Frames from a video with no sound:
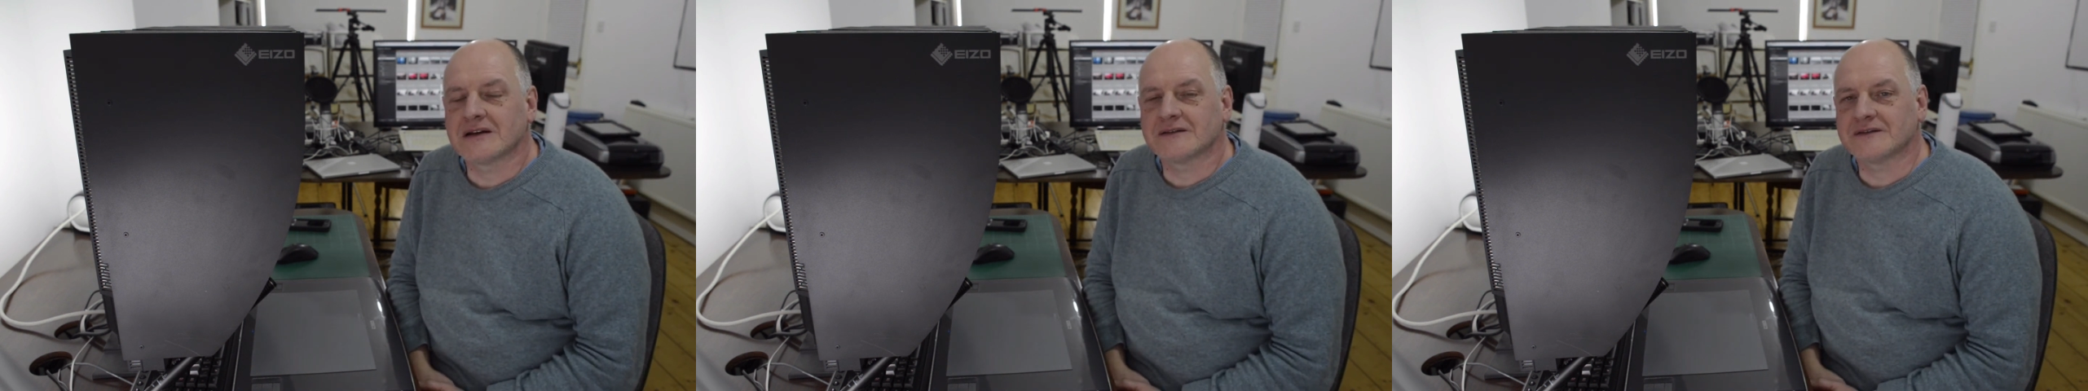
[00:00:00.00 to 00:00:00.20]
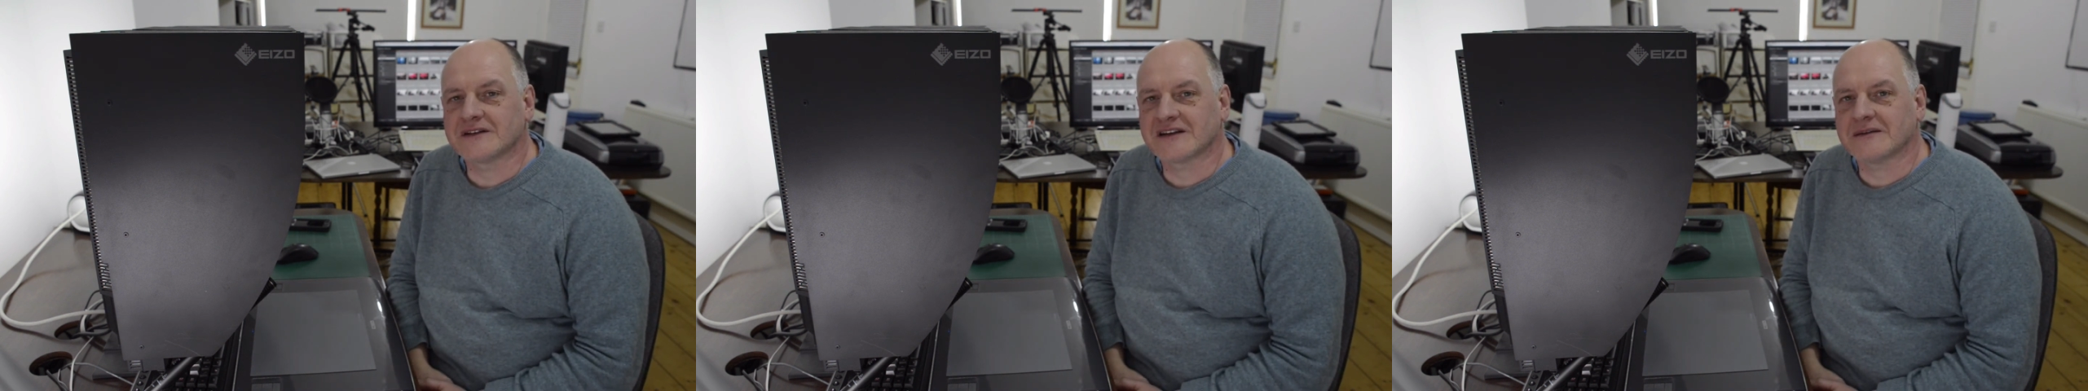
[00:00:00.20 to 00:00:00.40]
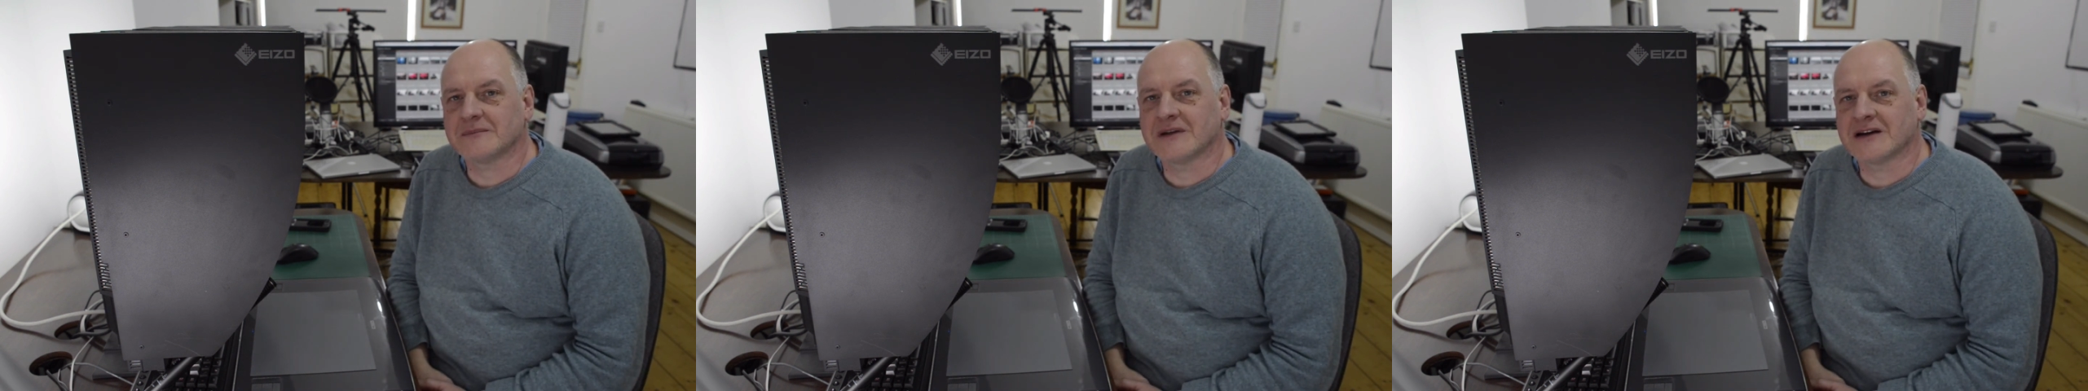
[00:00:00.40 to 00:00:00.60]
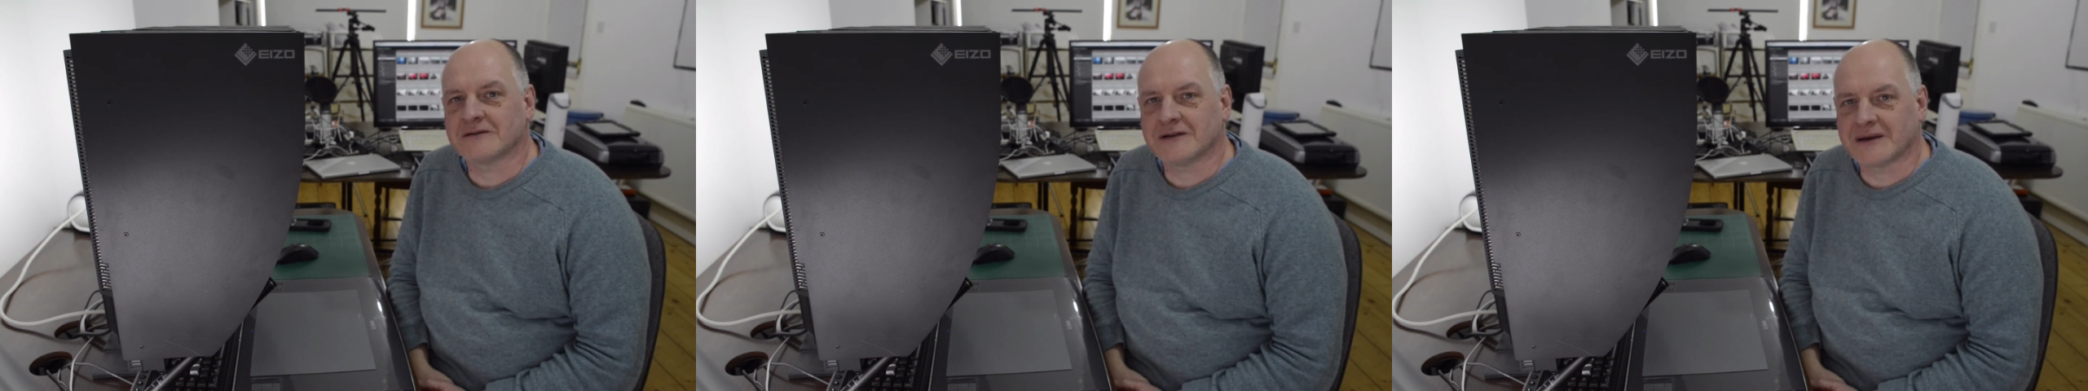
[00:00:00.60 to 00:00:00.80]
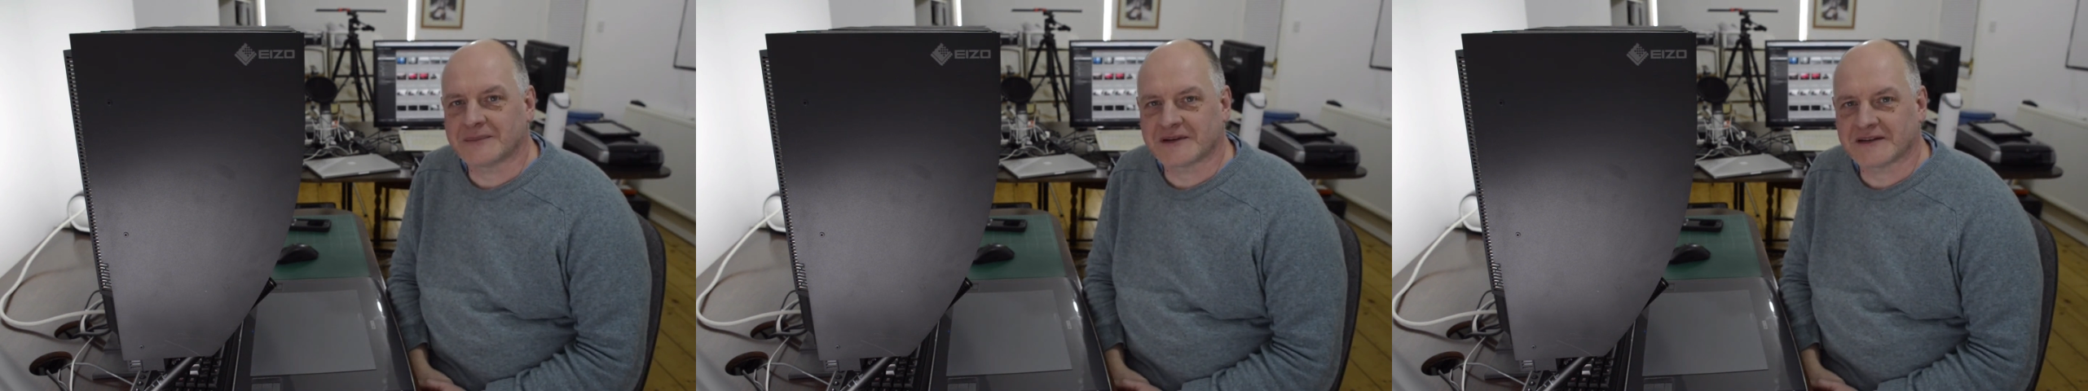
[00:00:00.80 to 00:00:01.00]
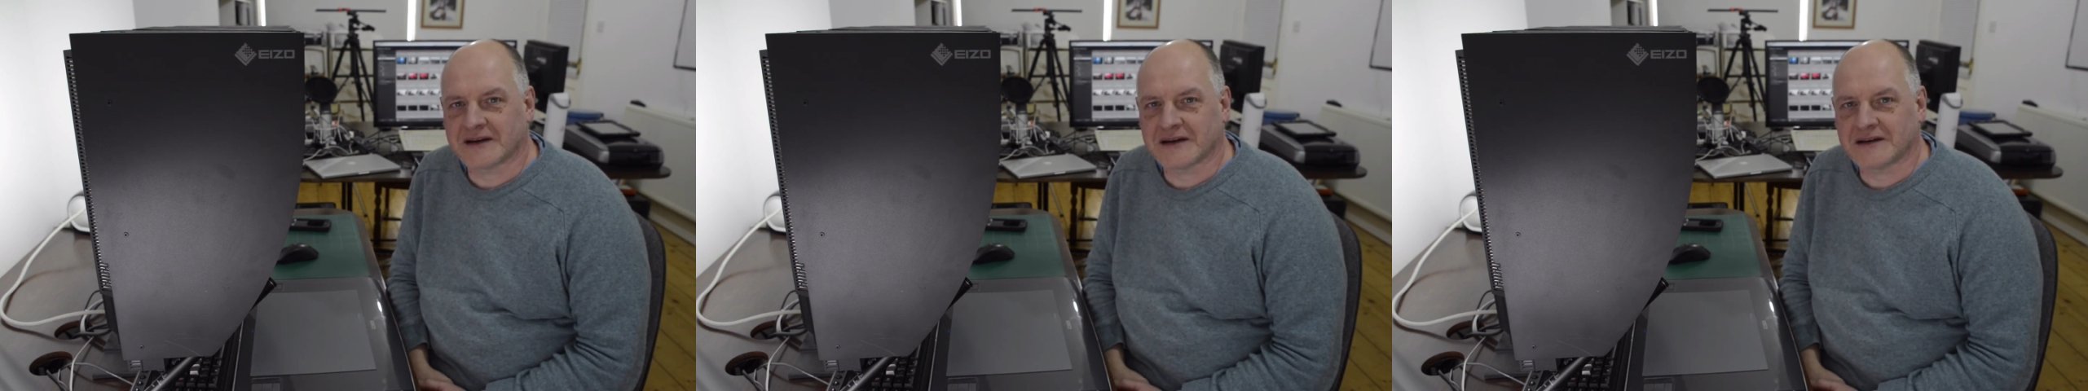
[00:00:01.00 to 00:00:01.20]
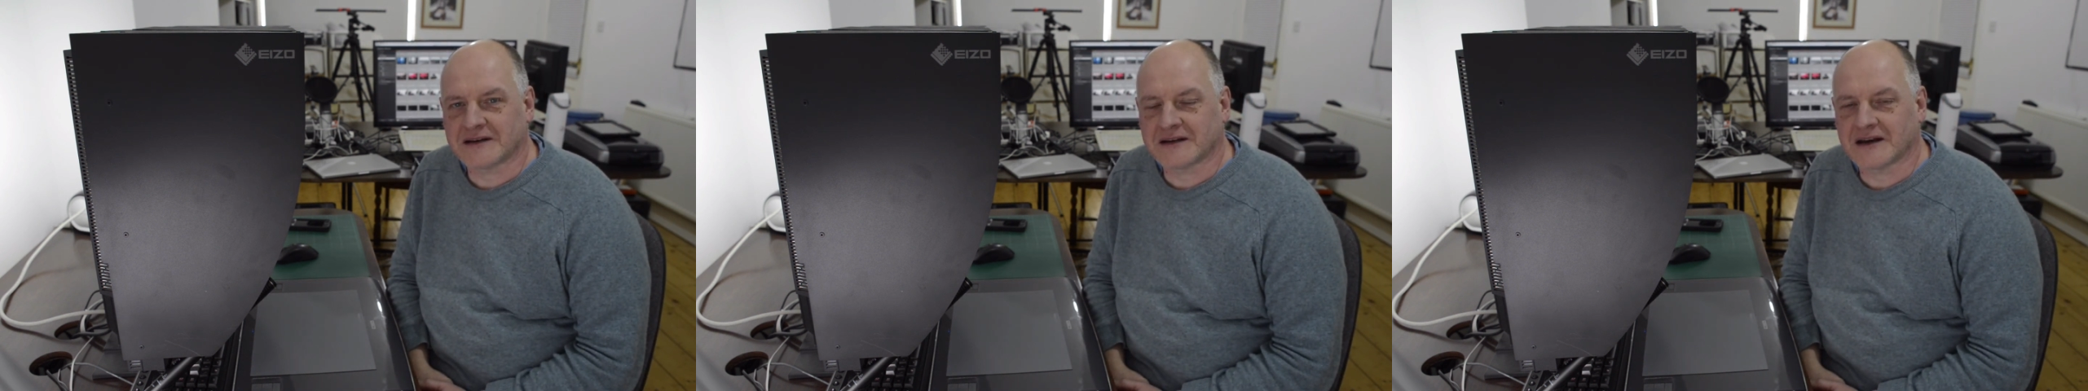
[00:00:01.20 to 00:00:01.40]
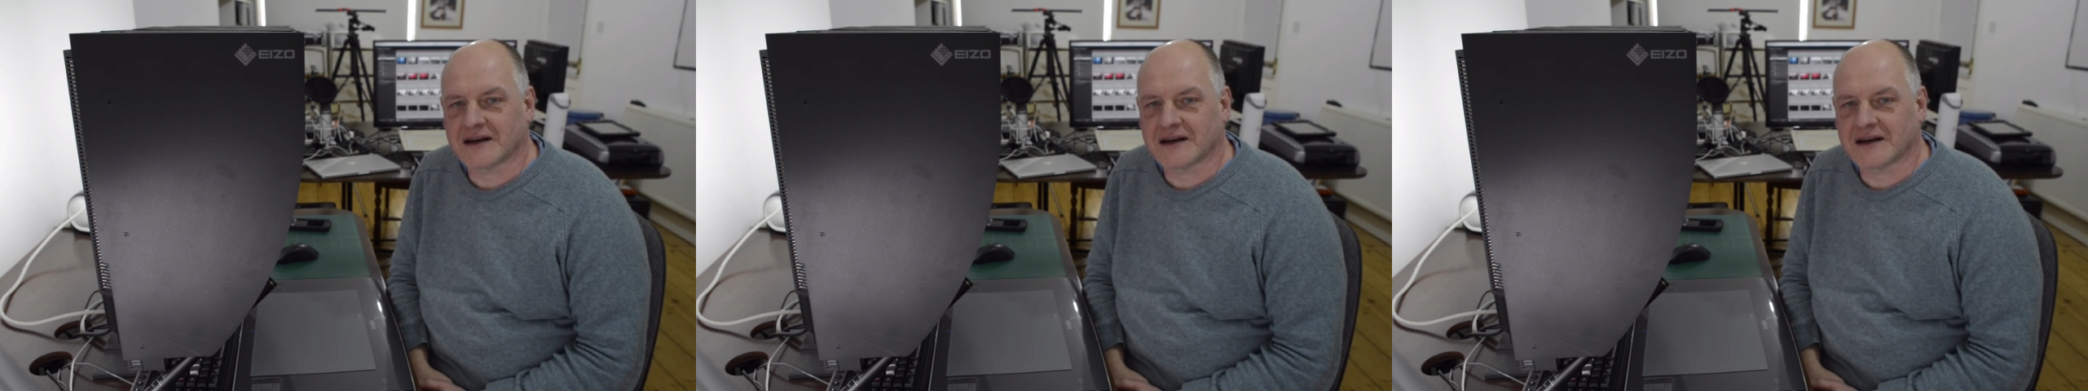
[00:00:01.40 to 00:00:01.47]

visit my website